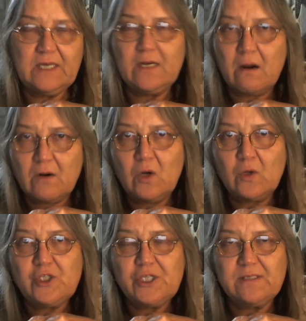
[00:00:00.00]
in our
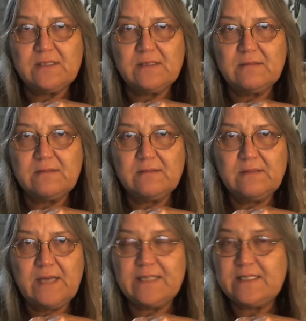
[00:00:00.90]
oceans
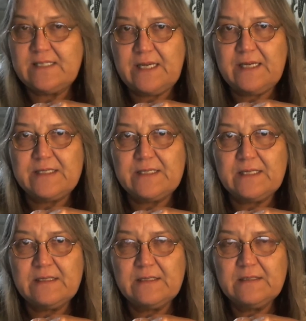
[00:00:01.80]
and seas.